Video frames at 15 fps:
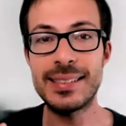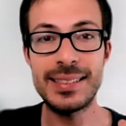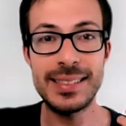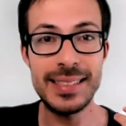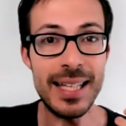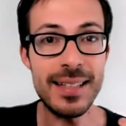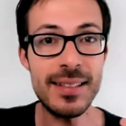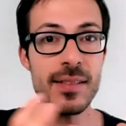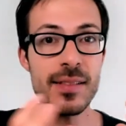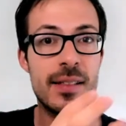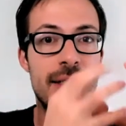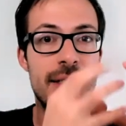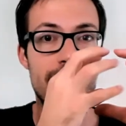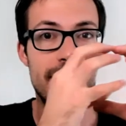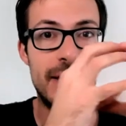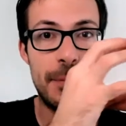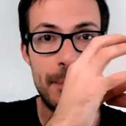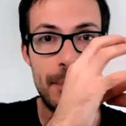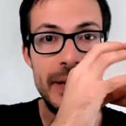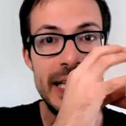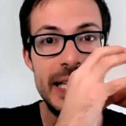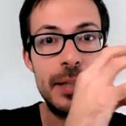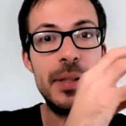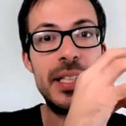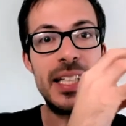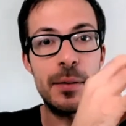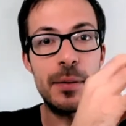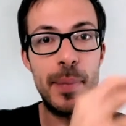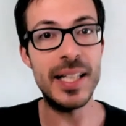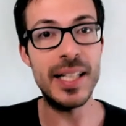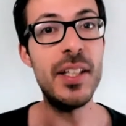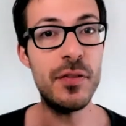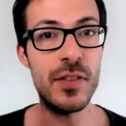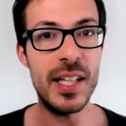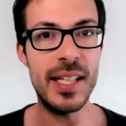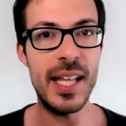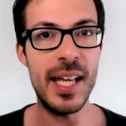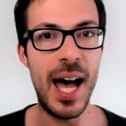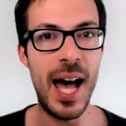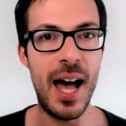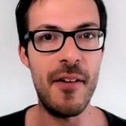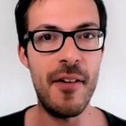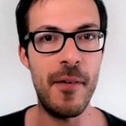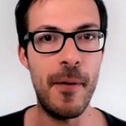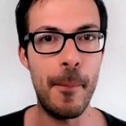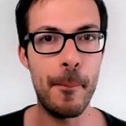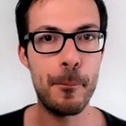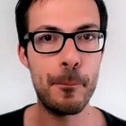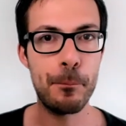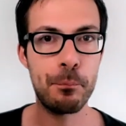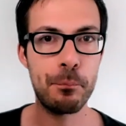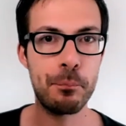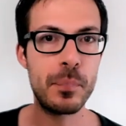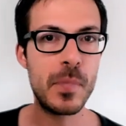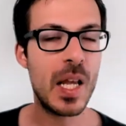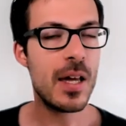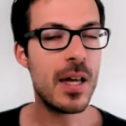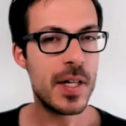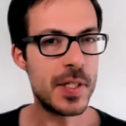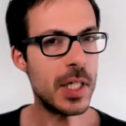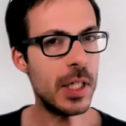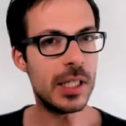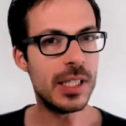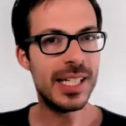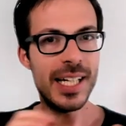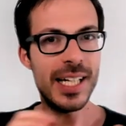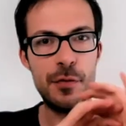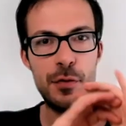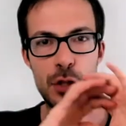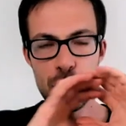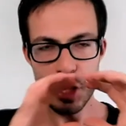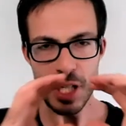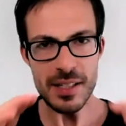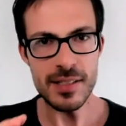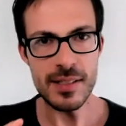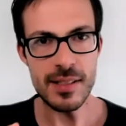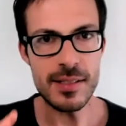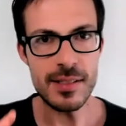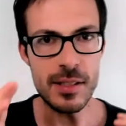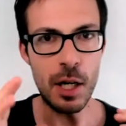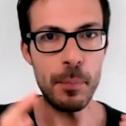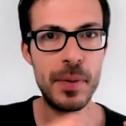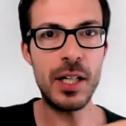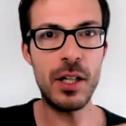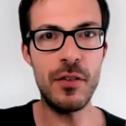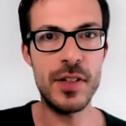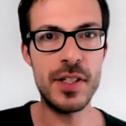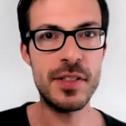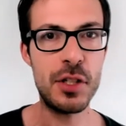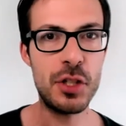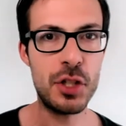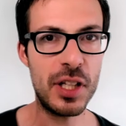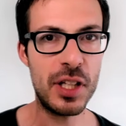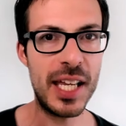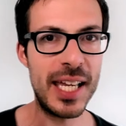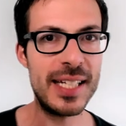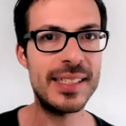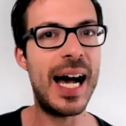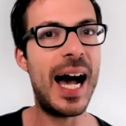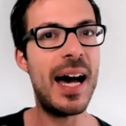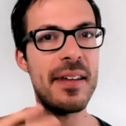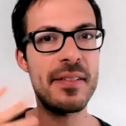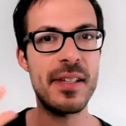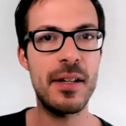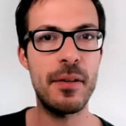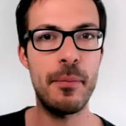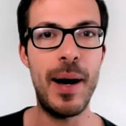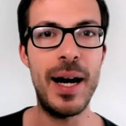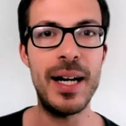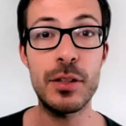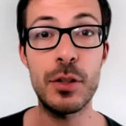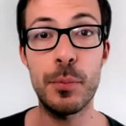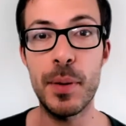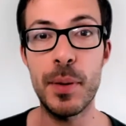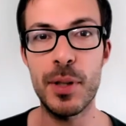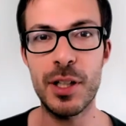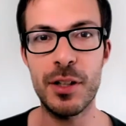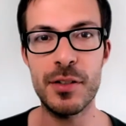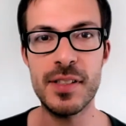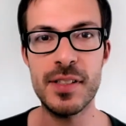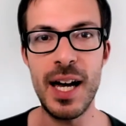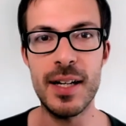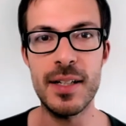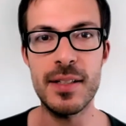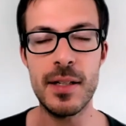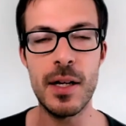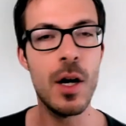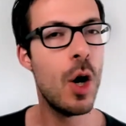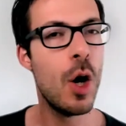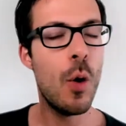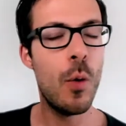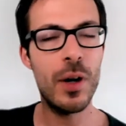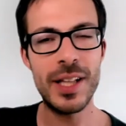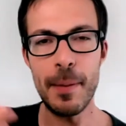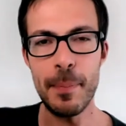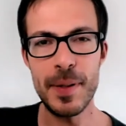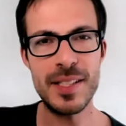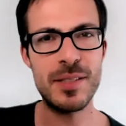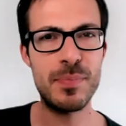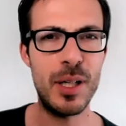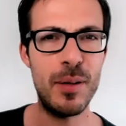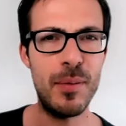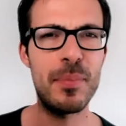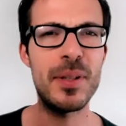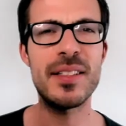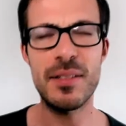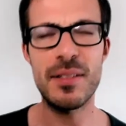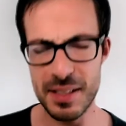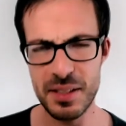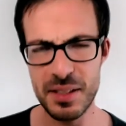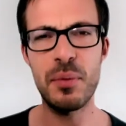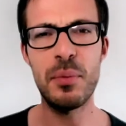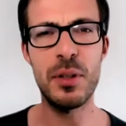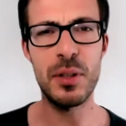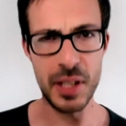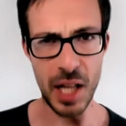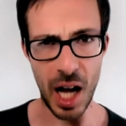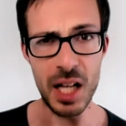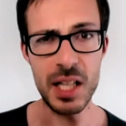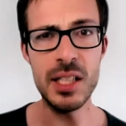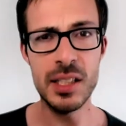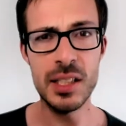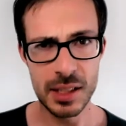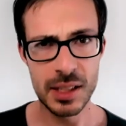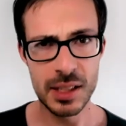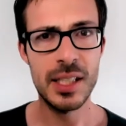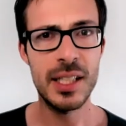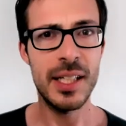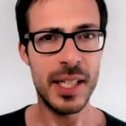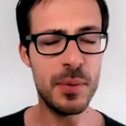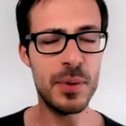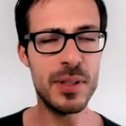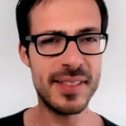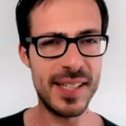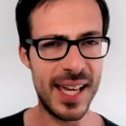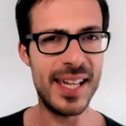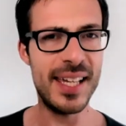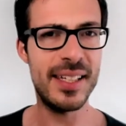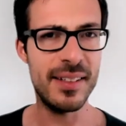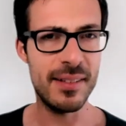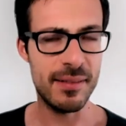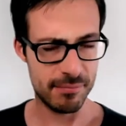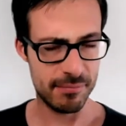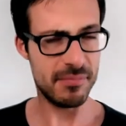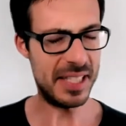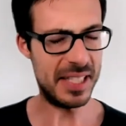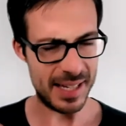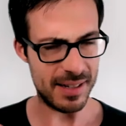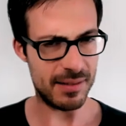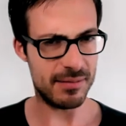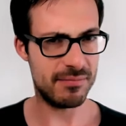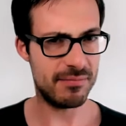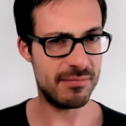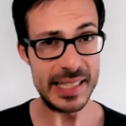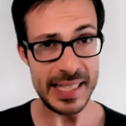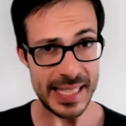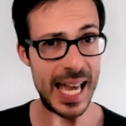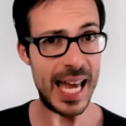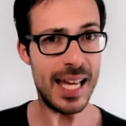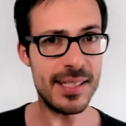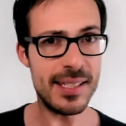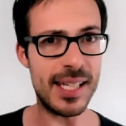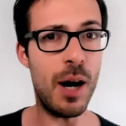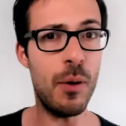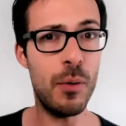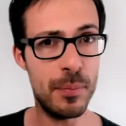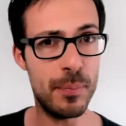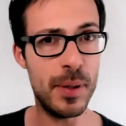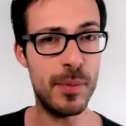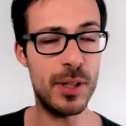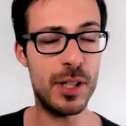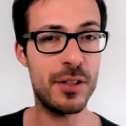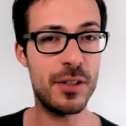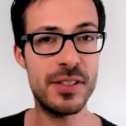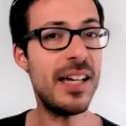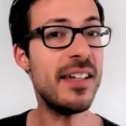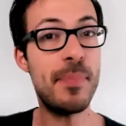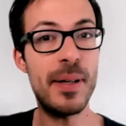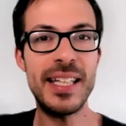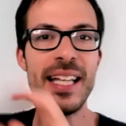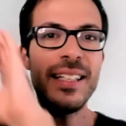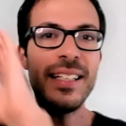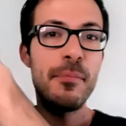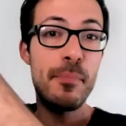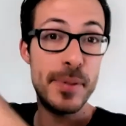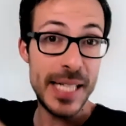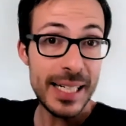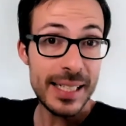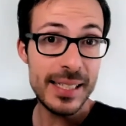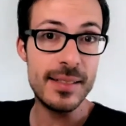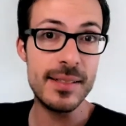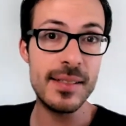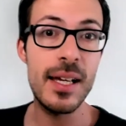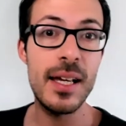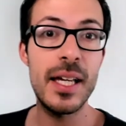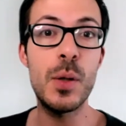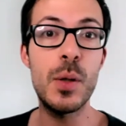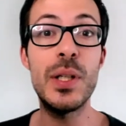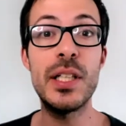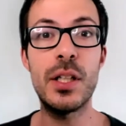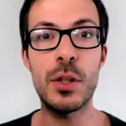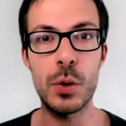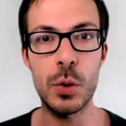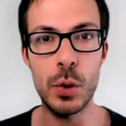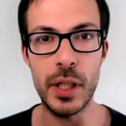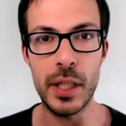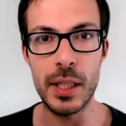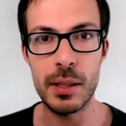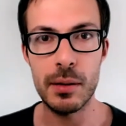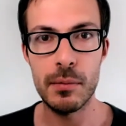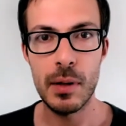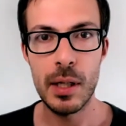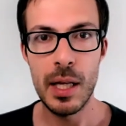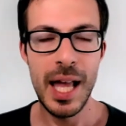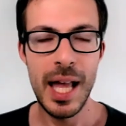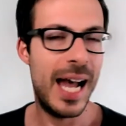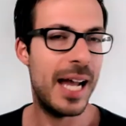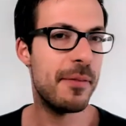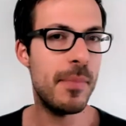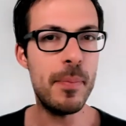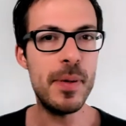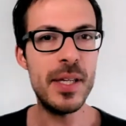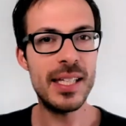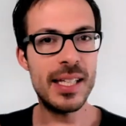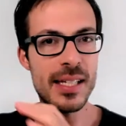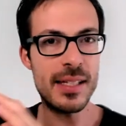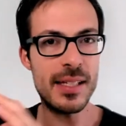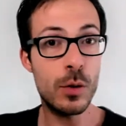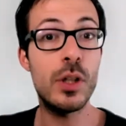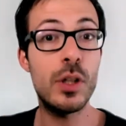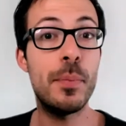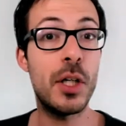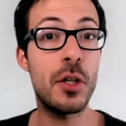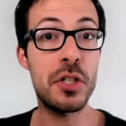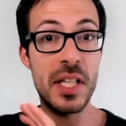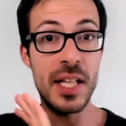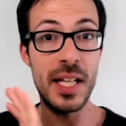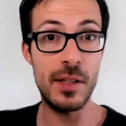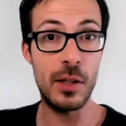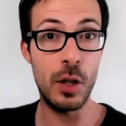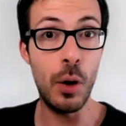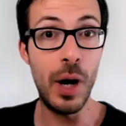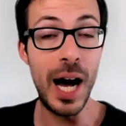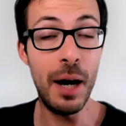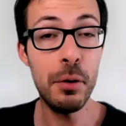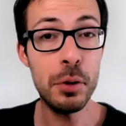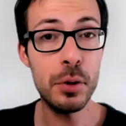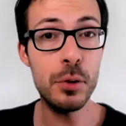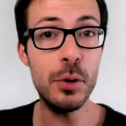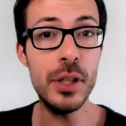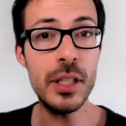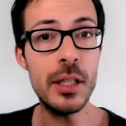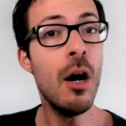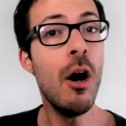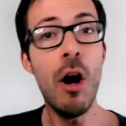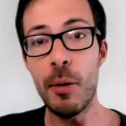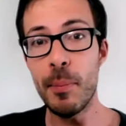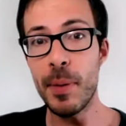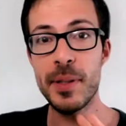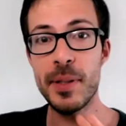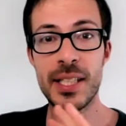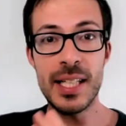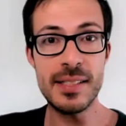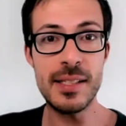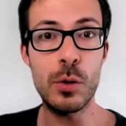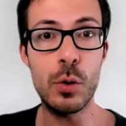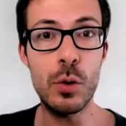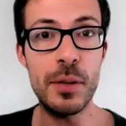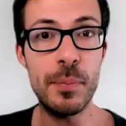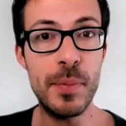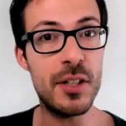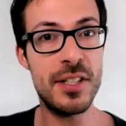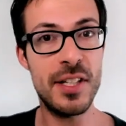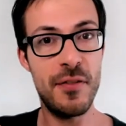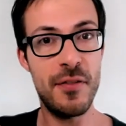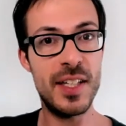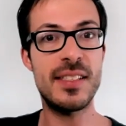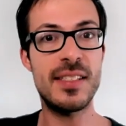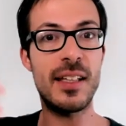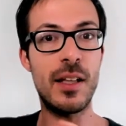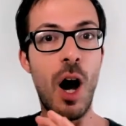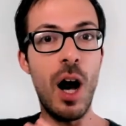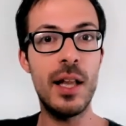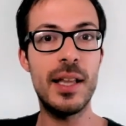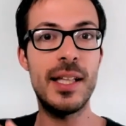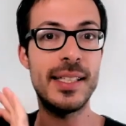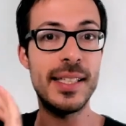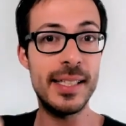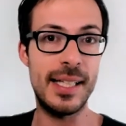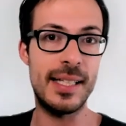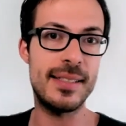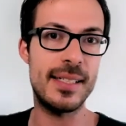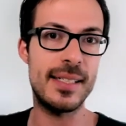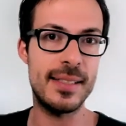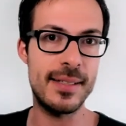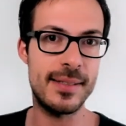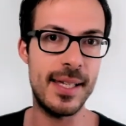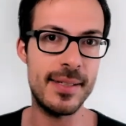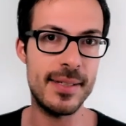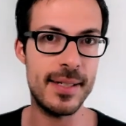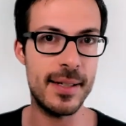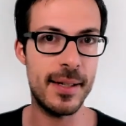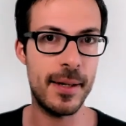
that's the limiting belief that they have. So if you just stop the conversation here, asking Mark to be more concise, what happens probably is that he will nod. He will say, yes, I will be more concise, but then in practice, he will not do it. And maybe he doesn't do it because he doesn't know how to do it, or maybe he doesn't do it because he thinks that all the details are necessary.